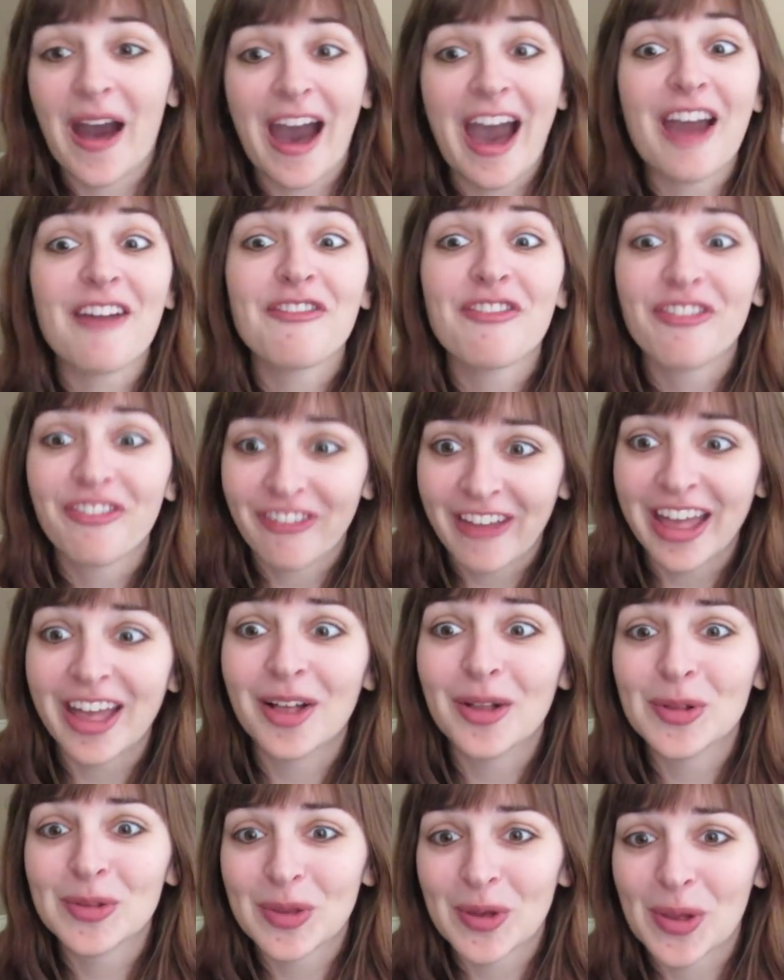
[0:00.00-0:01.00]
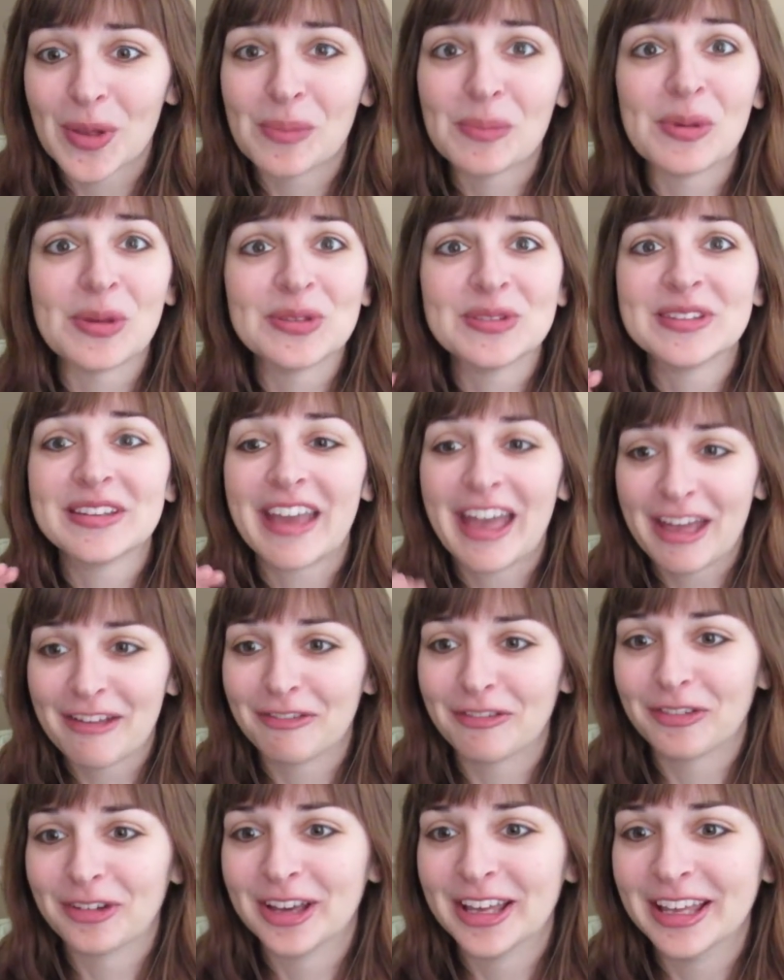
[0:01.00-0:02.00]
I failed almost
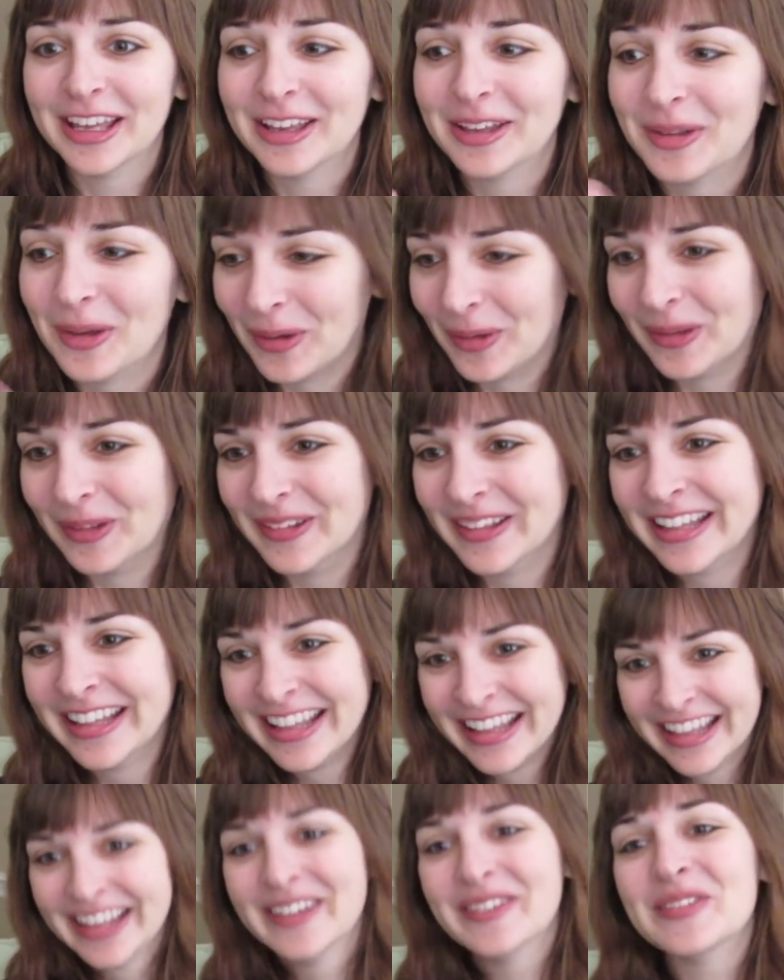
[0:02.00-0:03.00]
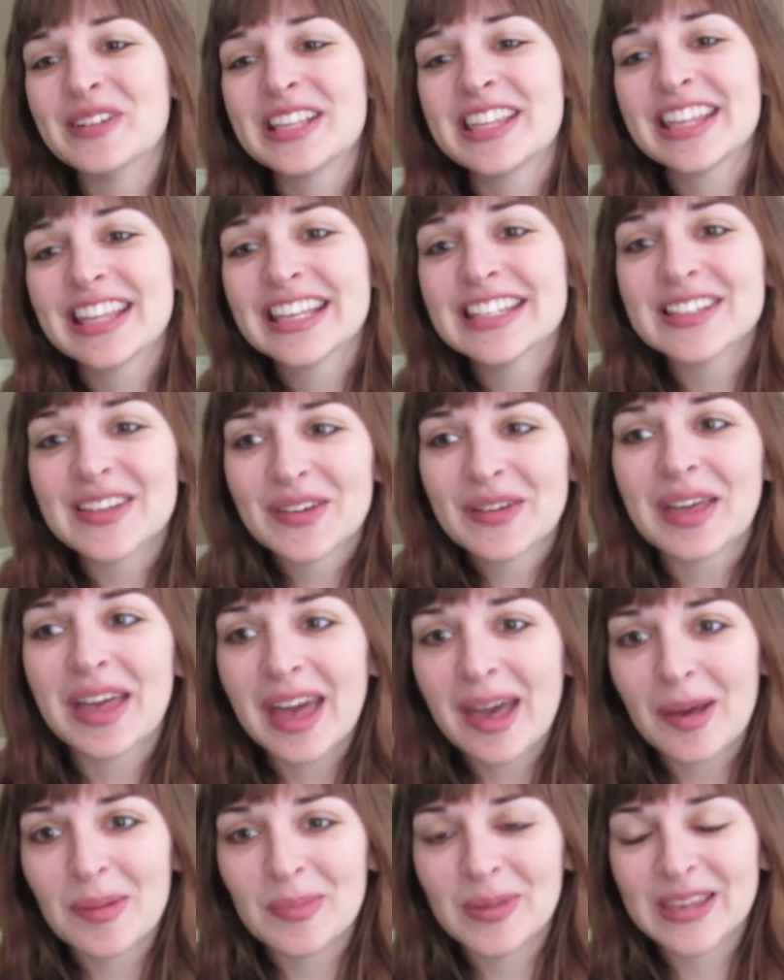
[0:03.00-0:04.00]
every goal, which is
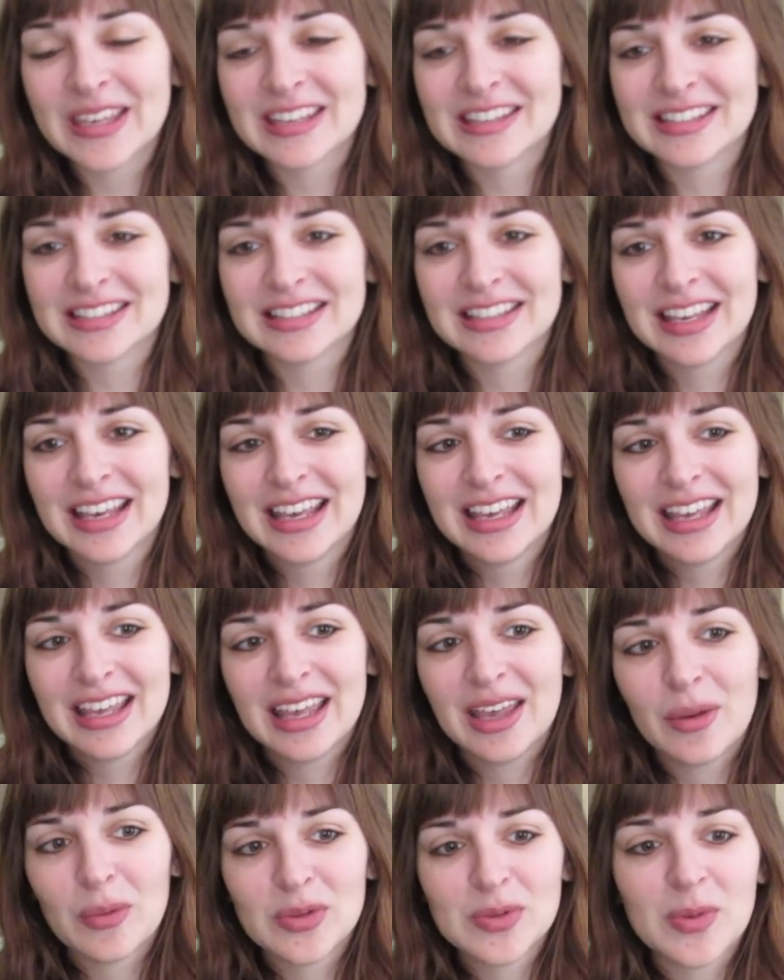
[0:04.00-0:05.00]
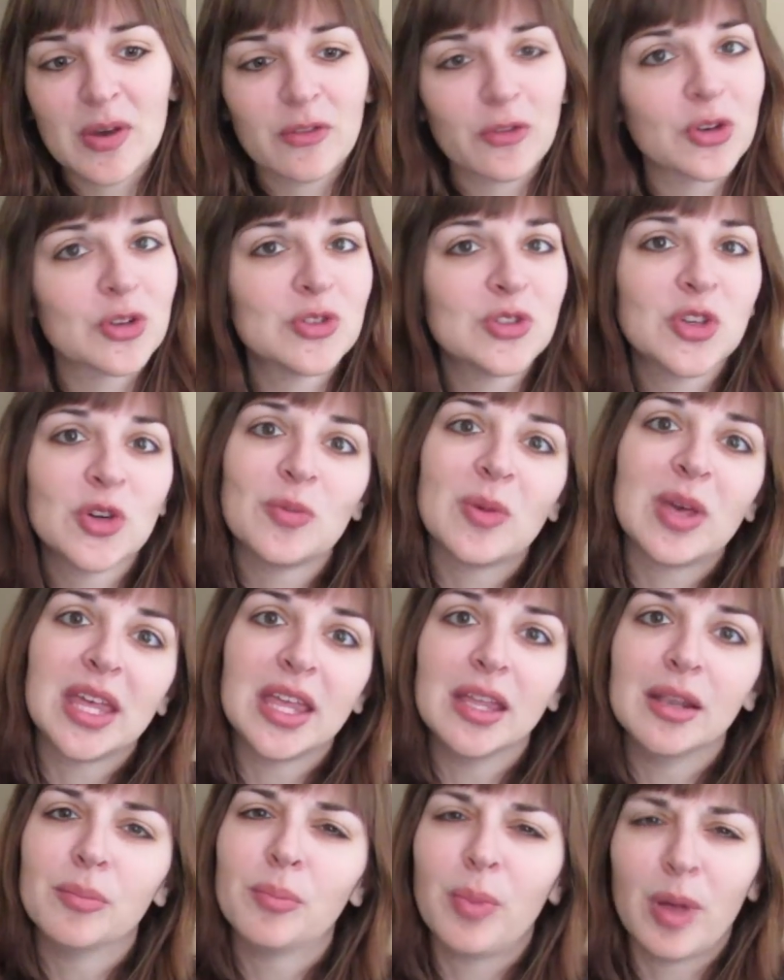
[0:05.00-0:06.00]
okay because it was my first year
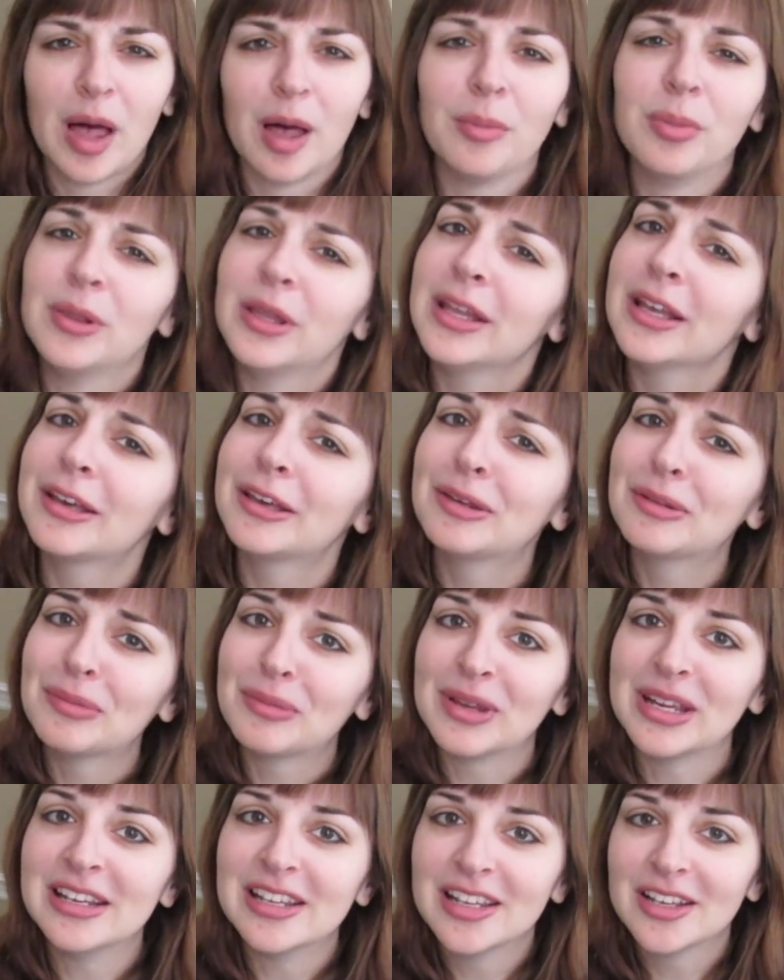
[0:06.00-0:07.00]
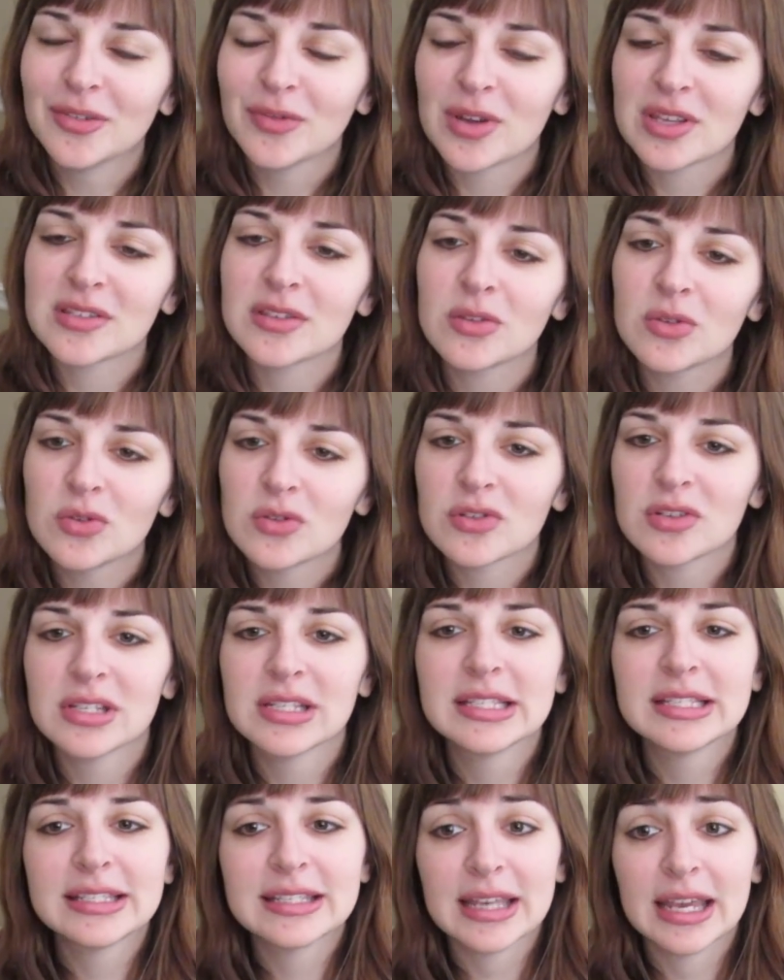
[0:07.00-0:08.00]
making public reading
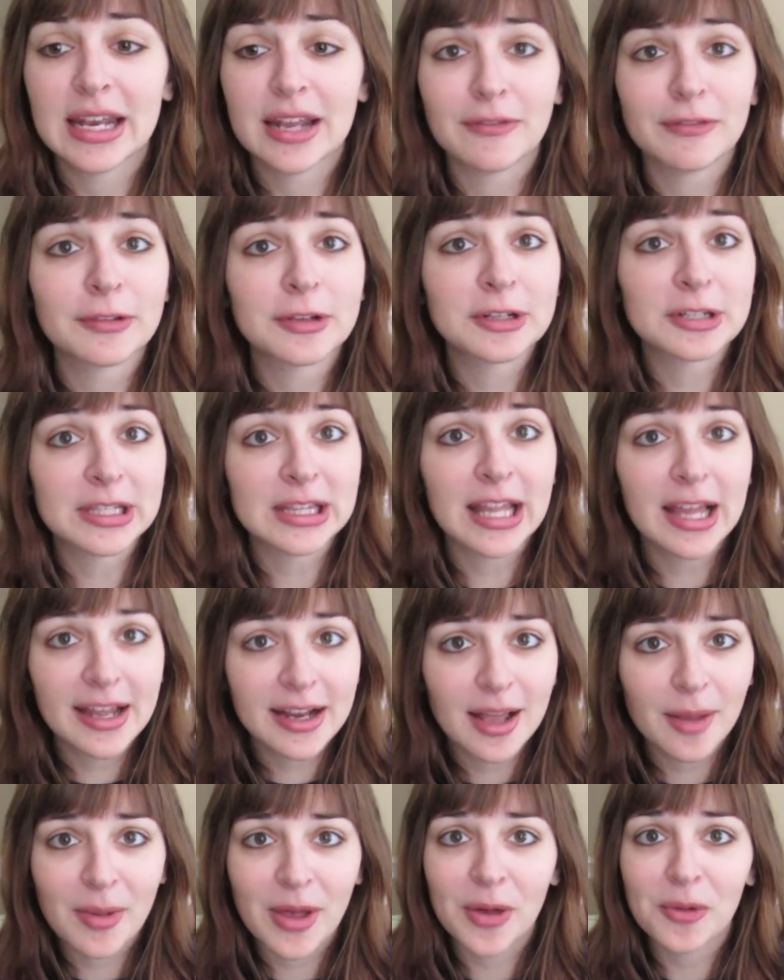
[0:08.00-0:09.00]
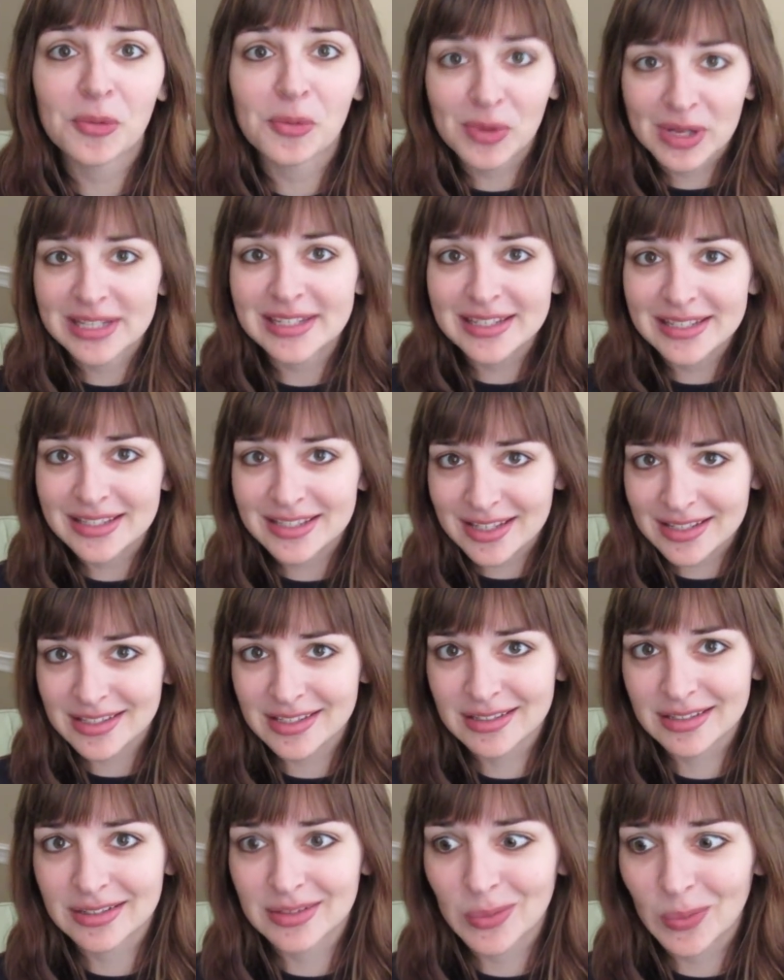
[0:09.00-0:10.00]
resolutions and I've learned a lot about what
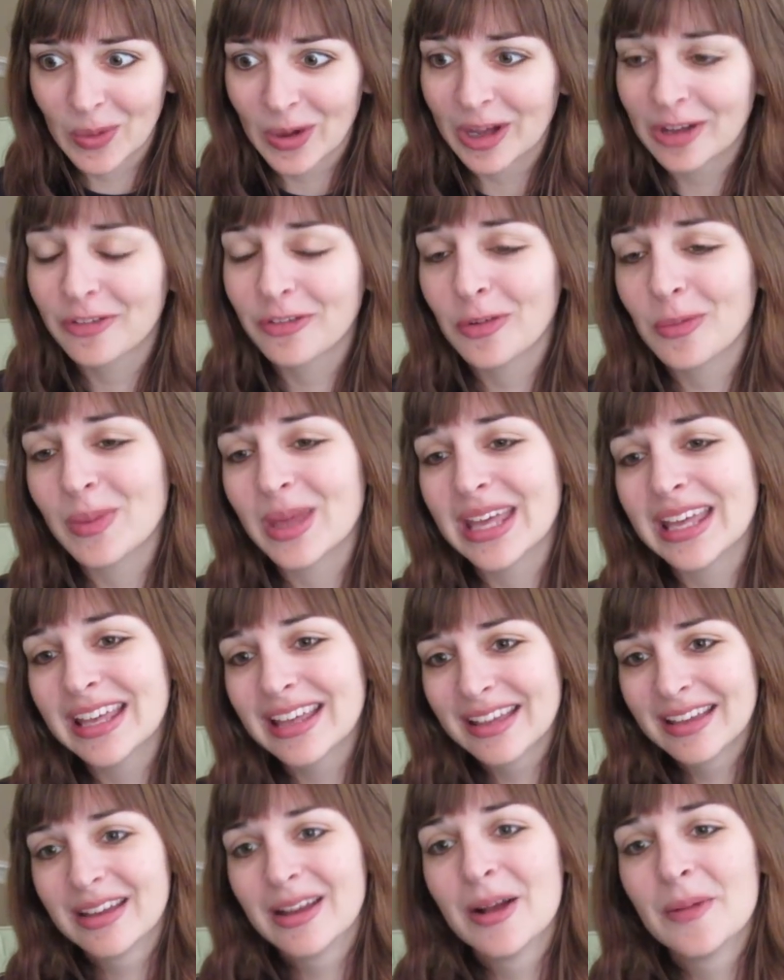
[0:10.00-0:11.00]
doesn't work for me.